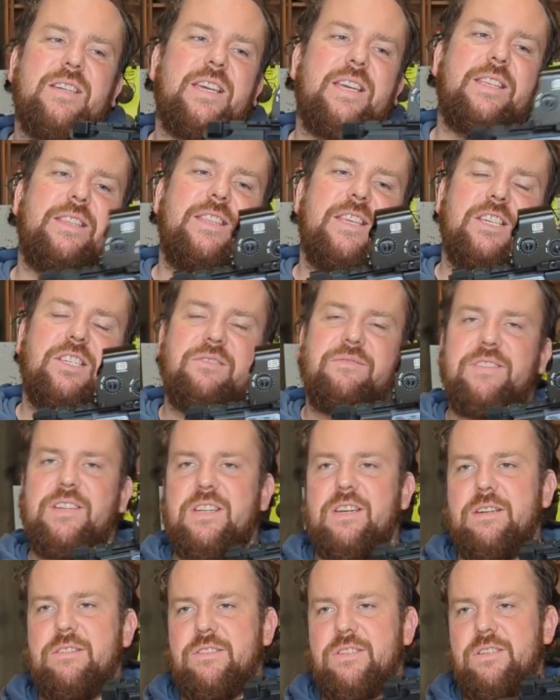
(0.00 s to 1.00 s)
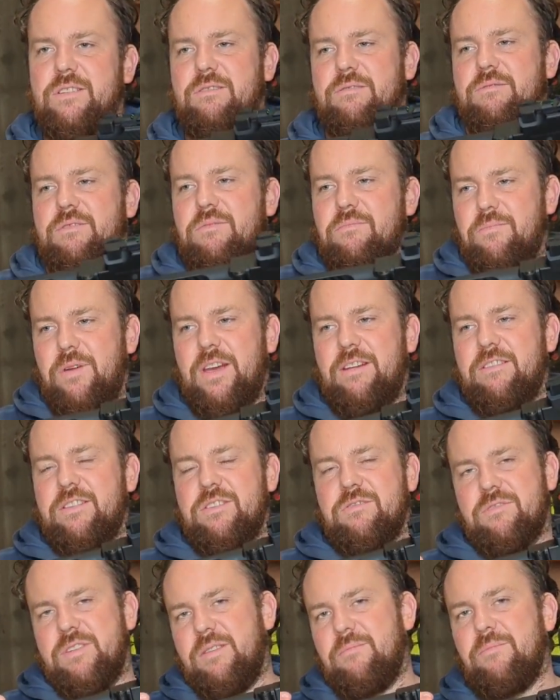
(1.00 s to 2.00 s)
in this video to compare
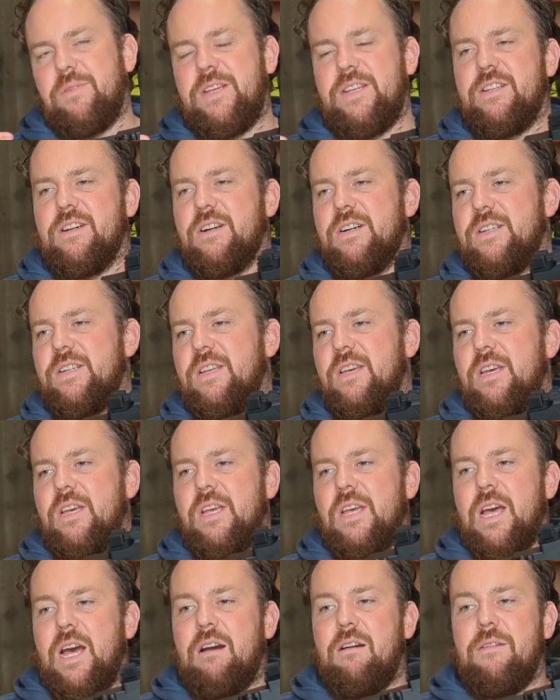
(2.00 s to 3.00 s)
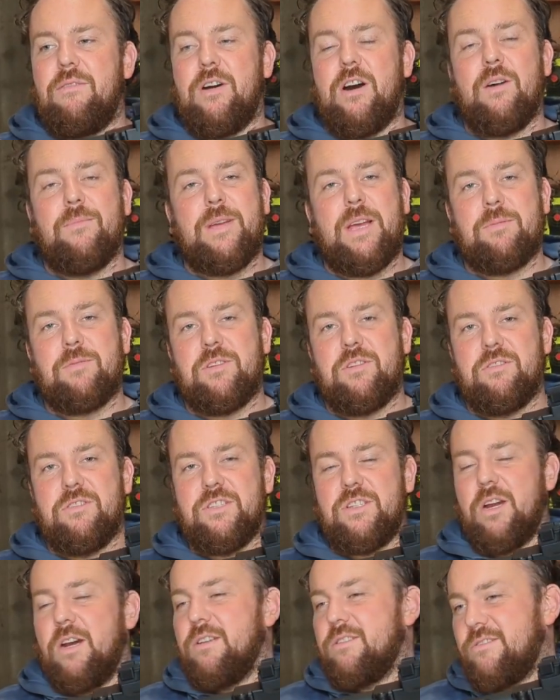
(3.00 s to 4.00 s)
it to an MP9. However, I'll be absolutely
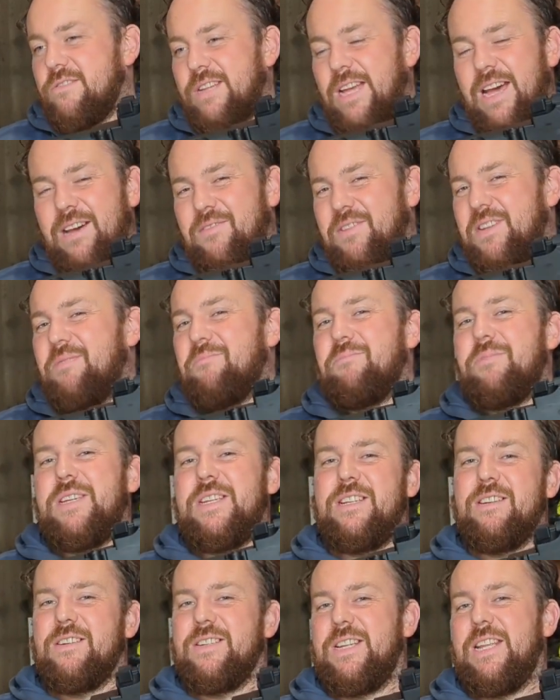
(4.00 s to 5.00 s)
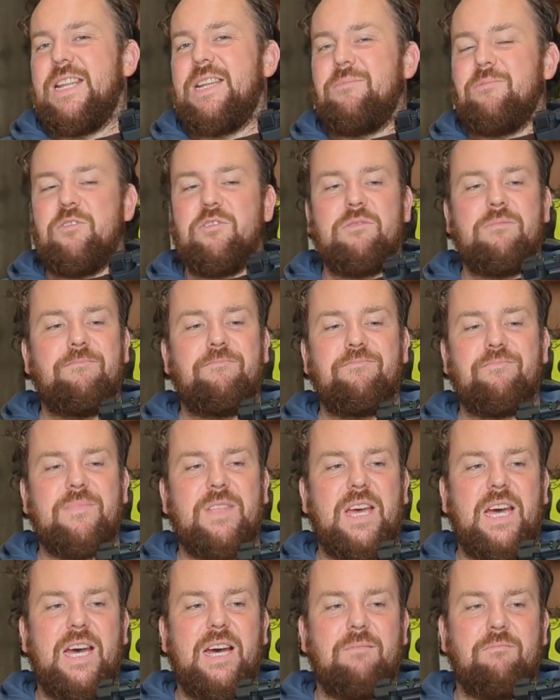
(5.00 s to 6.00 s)
honest, I don't have an MP9 anymore,
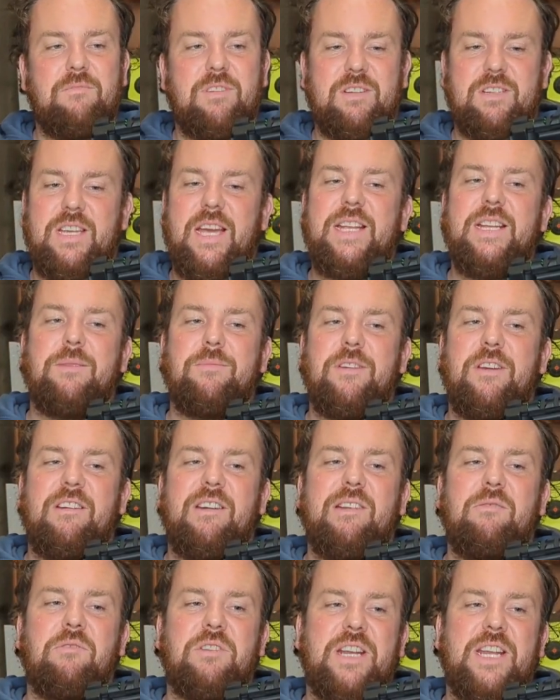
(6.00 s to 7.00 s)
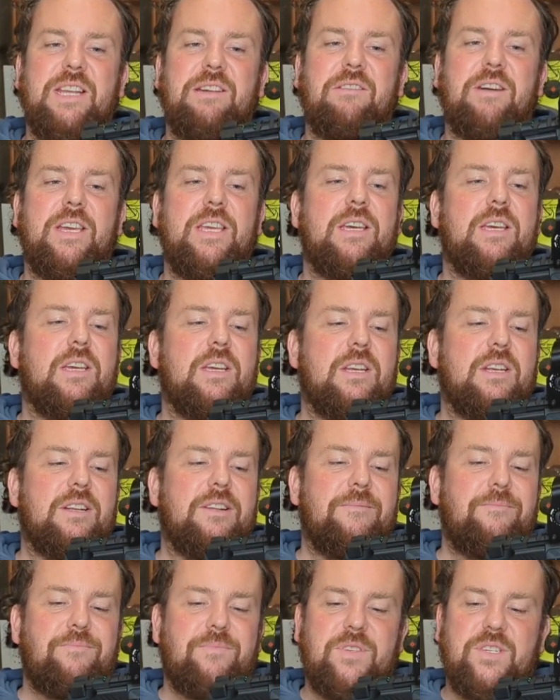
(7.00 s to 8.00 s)
not a KWA one anyway,
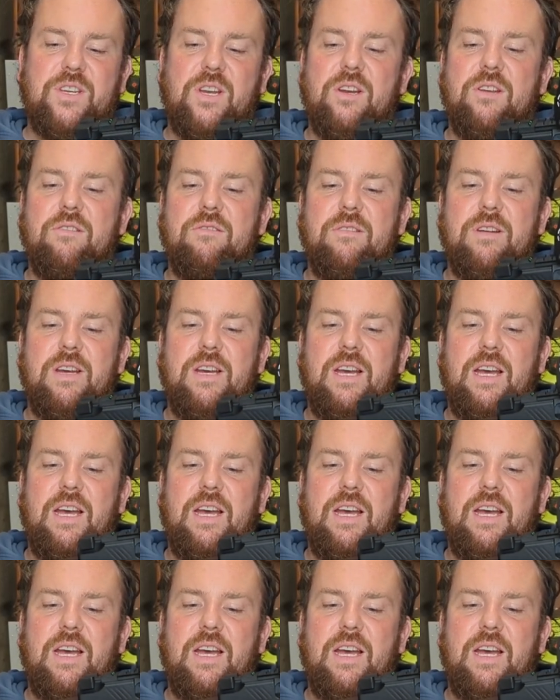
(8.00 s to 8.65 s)
so